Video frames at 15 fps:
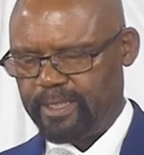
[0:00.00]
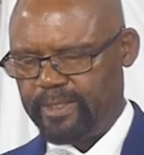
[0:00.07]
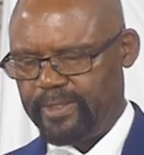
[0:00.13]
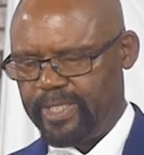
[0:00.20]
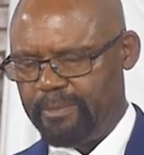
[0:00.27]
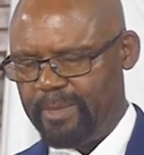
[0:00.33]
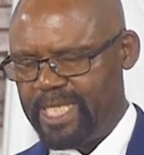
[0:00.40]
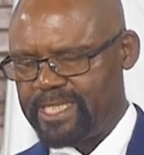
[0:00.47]

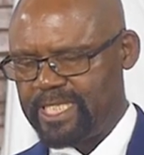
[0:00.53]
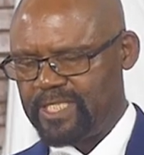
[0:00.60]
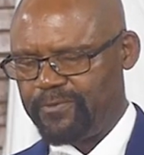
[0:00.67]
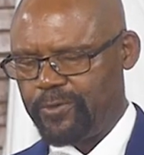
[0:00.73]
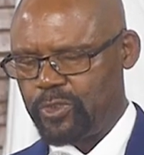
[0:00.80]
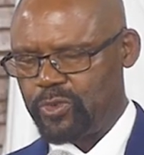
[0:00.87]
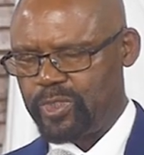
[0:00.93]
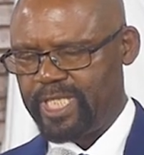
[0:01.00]
the message
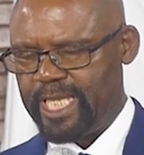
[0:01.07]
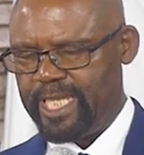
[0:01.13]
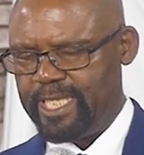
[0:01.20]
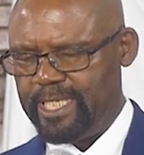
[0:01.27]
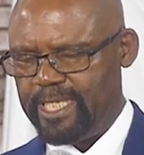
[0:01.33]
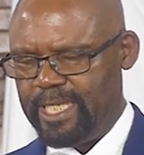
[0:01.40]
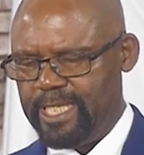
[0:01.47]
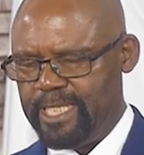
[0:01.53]
for
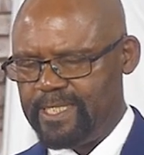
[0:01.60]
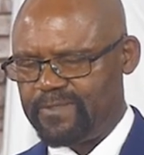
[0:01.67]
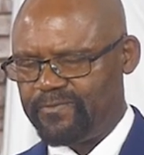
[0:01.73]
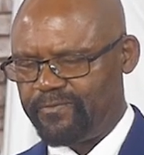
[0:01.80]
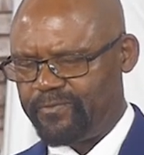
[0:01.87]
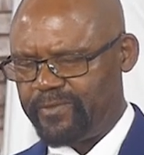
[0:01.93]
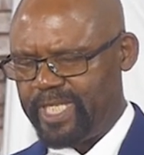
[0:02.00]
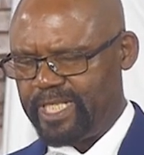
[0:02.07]
today is
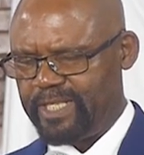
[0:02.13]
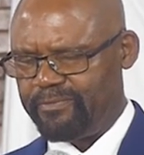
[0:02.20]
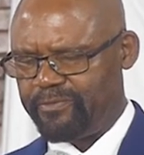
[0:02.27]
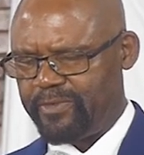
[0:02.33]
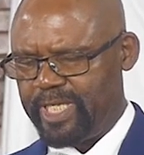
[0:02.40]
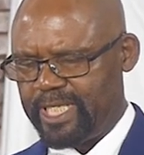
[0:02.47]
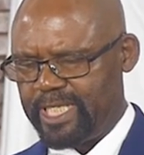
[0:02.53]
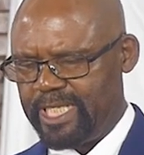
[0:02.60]
very,
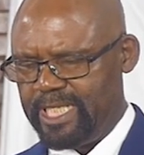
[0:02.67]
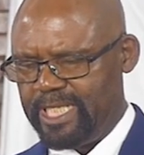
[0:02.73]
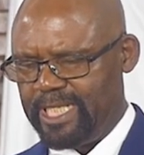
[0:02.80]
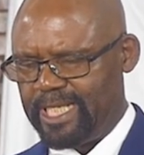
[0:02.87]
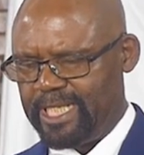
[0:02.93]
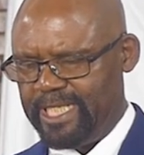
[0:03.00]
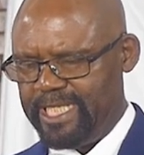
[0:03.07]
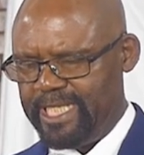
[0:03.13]
very
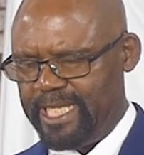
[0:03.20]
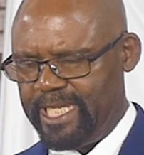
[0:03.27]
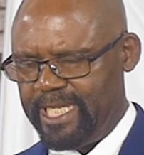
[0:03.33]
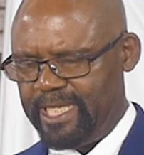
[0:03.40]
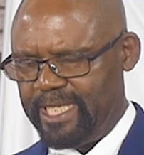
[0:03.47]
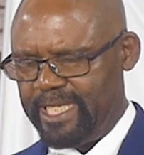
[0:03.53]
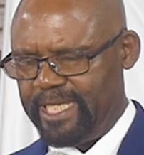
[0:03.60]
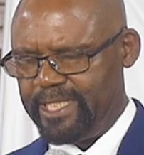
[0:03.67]

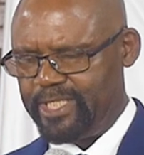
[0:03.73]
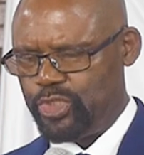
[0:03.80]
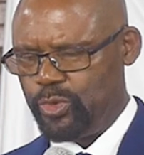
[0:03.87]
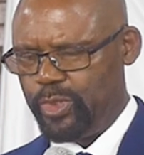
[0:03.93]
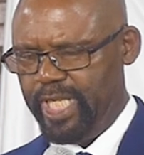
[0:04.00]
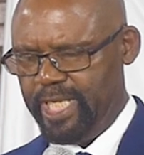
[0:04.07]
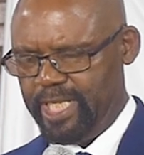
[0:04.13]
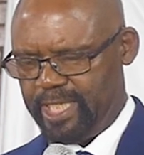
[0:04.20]
clear and
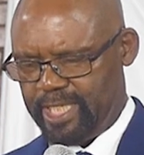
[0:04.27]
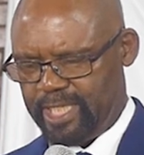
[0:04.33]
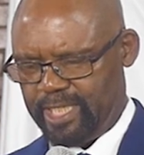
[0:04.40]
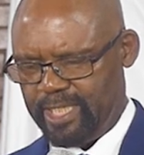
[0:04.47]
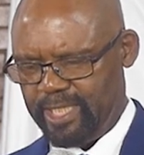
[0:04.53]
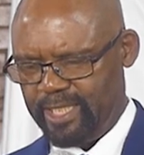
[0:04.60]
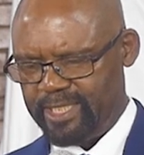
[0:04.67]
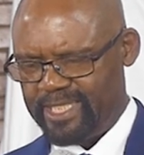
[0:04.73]

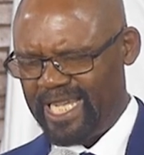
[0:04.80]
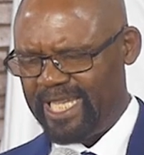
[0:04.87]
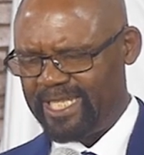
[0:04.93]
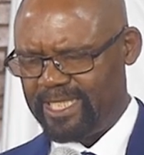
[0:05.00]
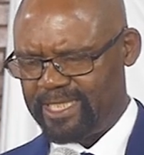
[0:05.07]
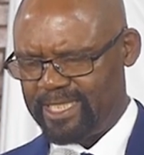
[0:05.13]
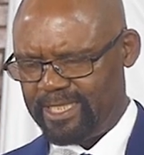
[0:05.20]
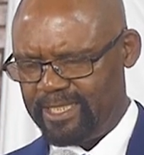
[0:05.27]
unique,
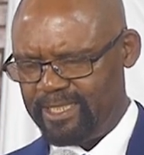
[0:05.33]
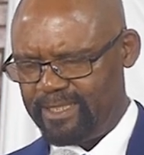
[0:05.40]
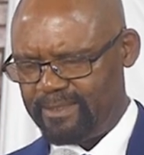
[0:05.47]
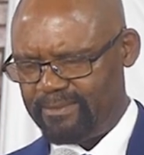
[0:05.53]
targeted.